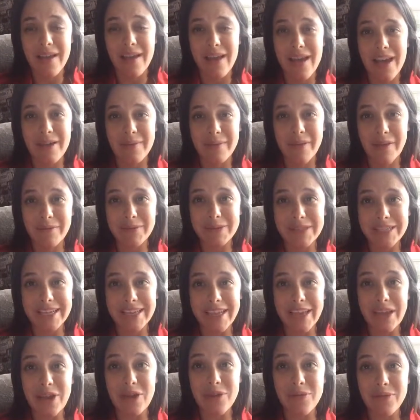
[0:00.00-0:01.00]
um, have been
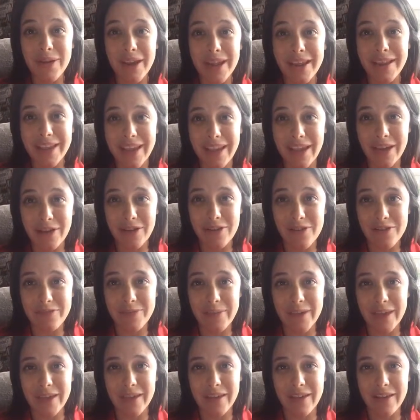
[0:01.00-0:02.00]
taking great care of
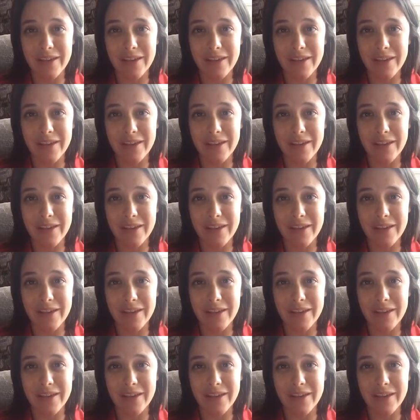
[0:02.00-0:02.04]
me